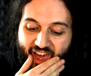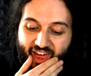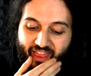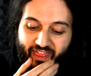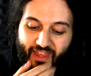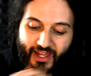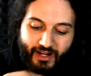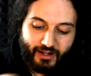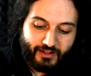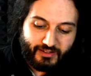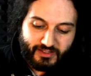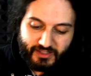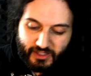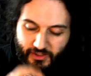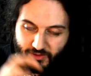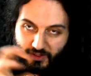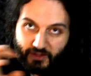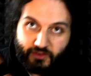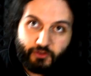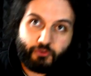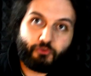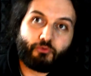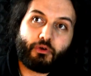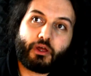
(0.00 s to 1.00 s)
Then, still
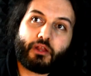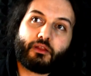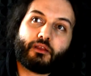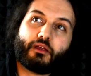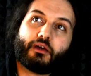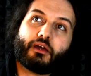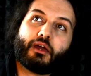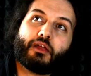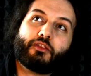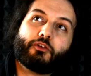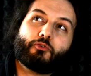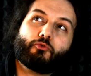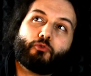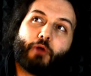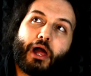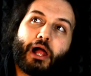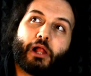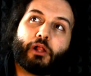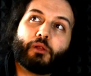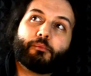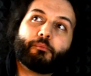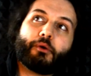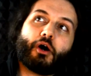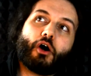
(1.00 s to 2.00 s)
in the in the in the
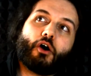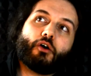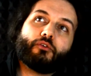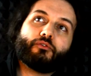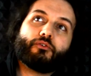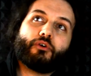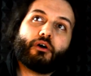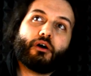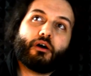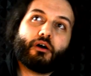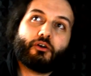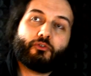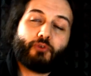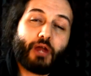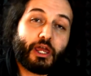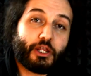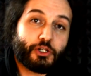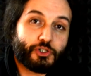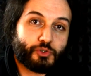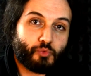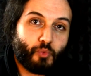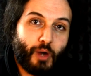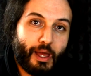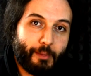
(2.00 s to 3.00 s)
realm of uh,
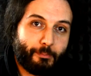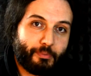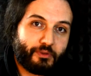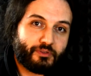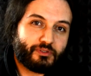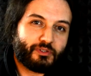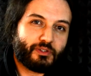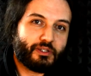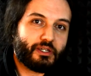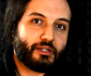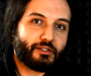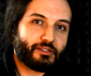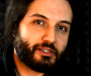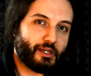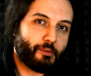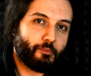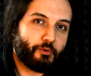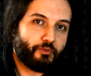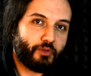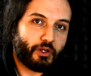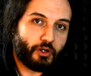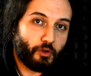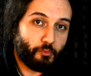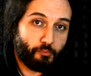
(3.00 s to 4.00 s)
ranged weapons, the some
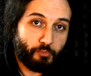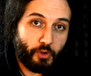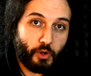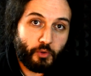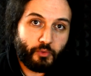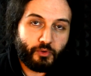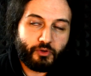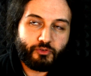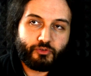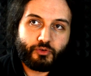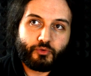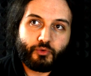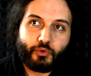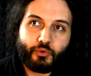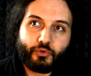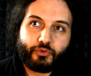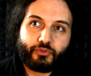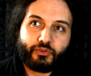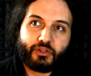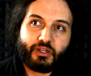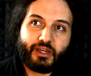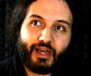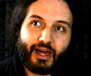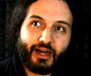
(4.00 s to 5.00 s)
of the components, of
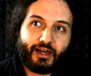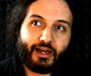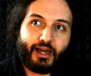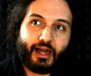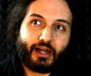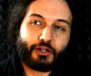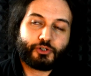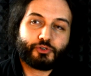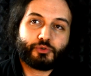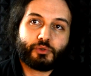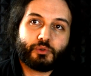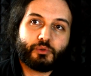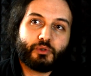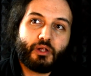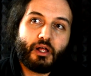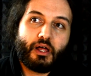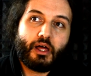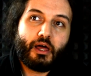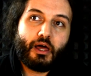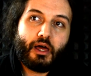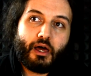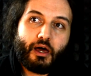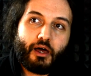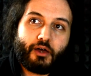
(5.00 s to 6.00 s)
course, the actual
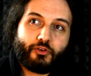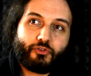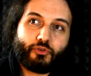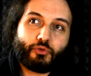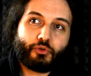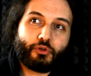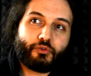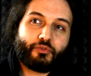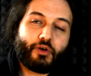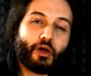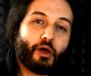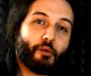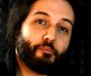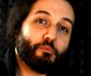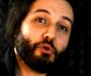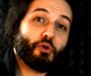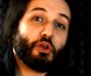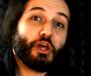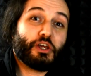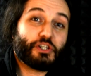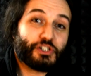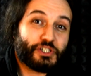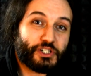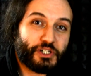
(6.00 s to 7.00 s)
uh, sort of
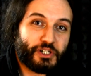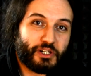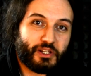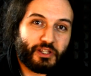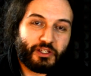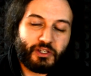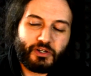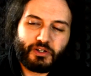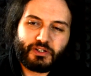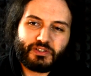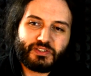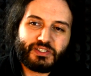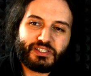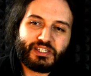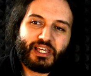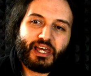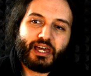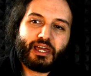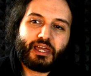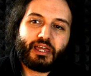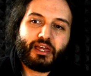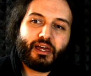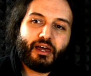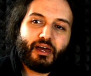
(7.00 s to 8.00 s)
munition that you can
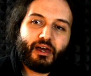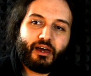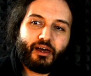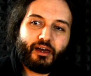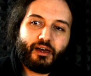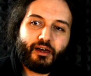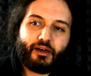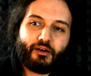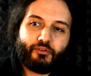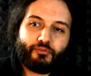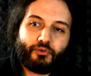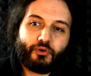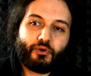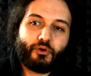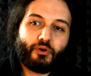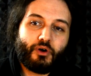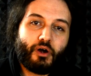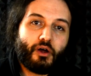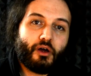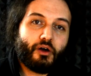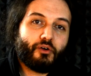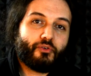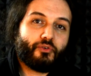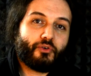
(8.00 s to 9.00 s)
say uh, for
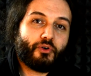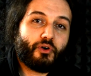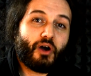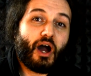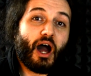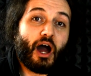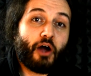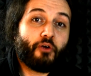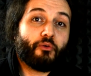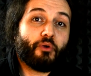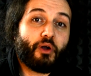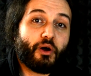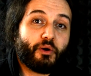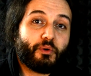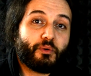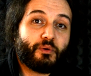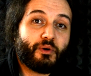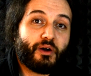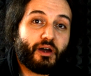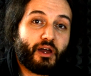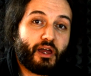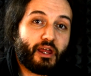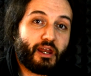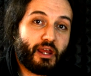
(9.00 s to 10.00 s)
for arrow
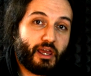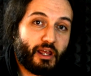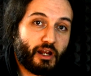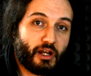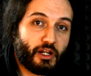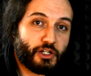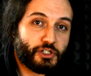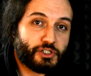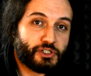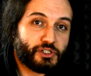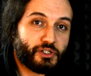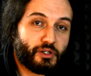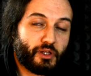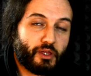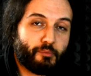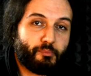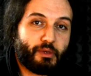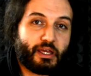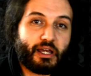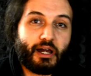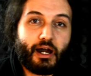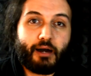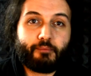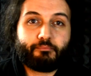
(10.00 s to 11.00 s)
in English, it
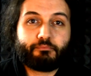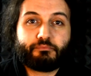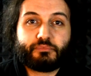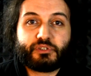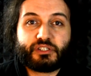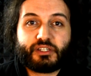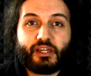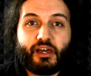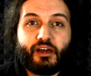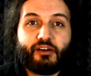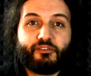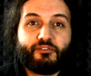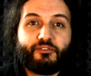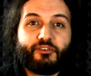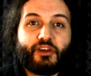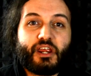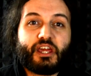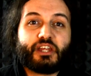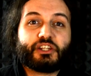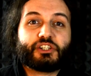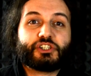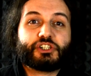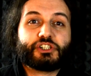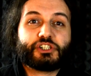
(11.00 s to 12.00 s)
becomes
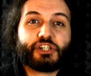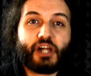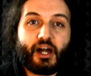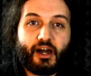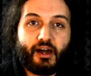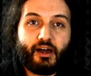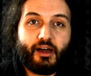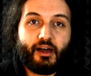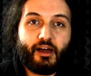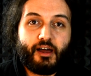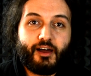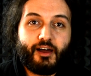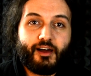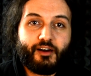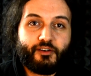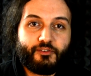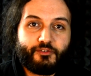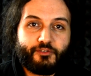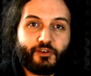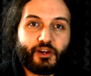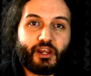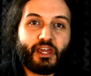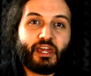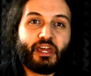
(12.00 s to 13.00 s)
freccia,
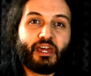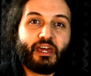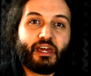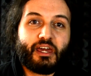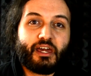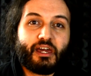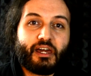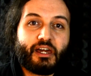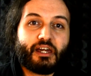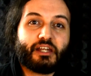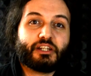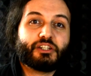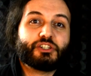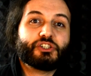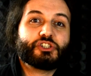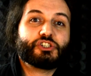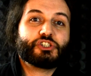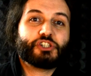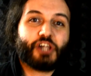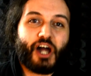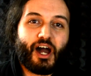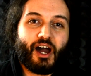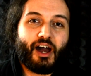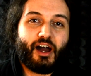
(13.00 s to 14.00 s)

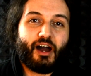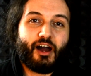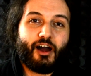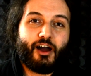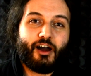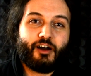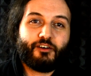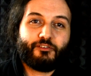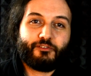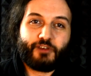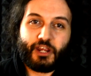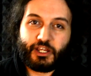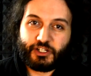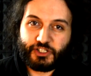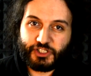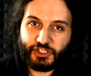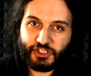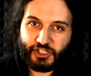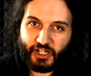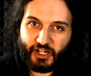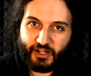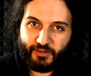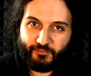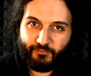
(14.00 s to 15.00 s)
freccia,
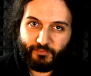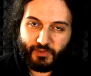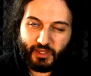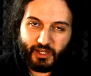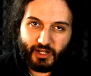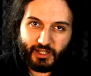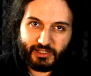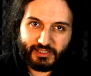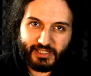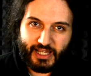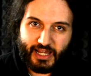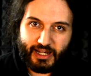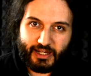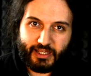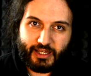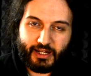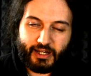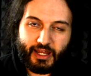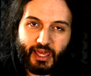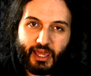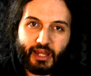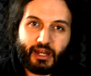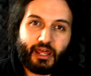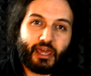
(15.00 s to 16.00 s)
freccia in
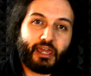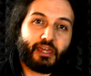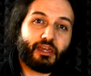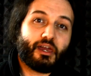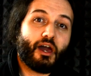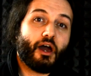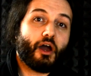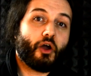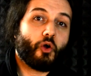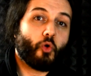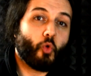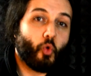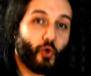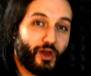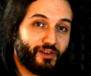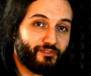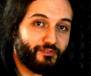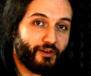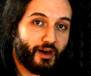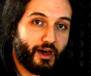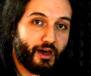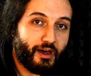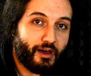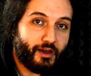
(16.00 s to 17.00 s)
Italian, and a
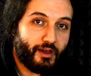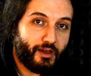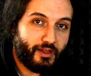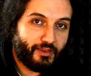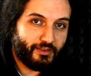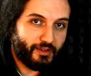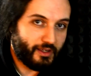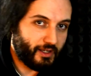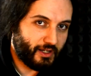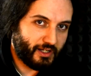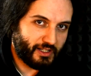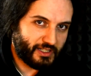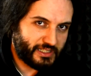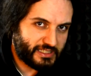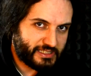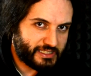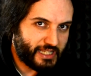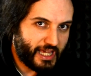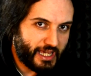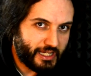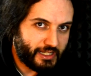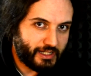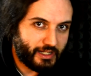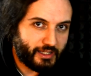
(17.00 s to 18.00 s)
quiver, the
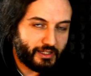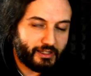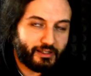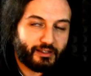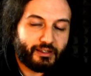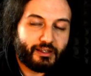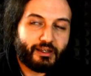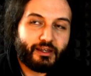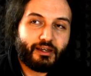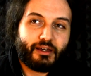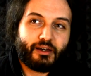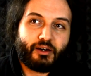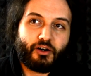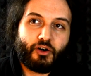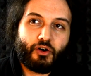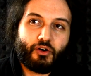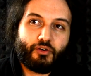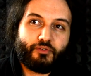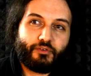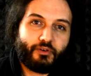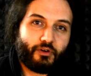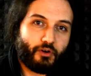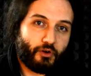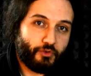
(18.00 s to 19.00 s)
container
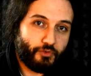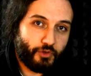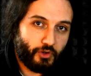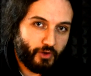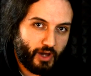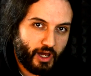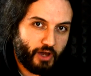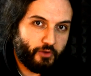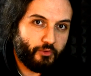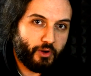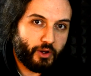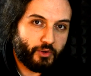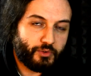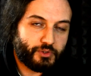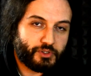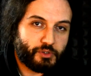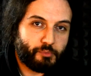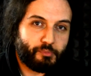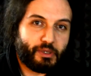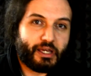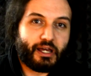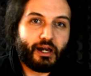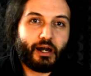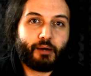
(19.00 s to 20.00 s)
of of your arrows,
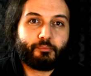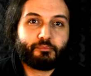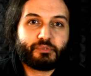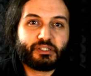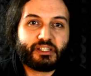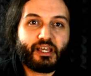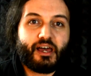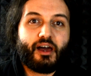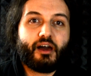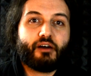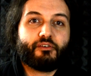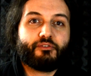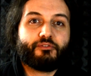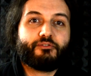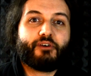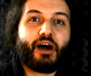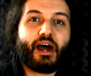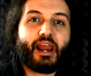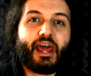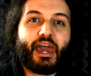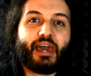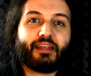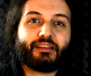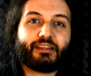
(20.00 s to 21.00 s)
becomes
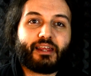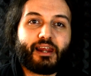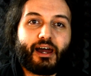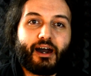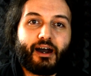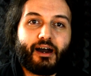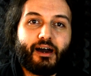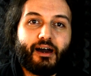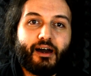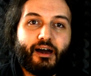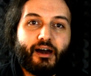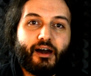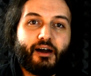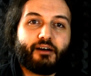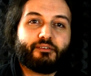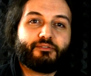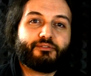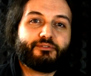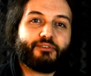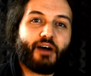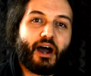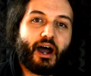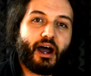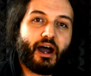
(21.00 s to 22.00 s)
faretra,
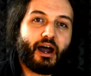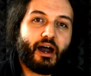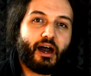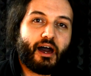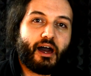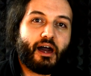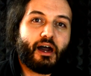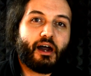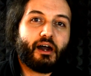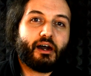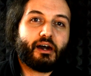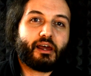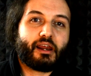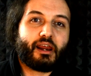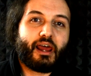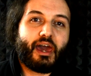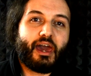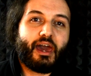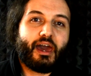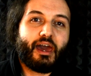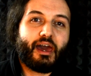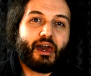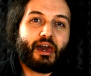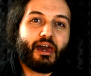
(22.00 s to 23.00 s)

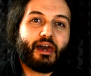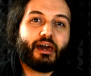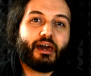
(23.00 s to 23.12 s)
faretra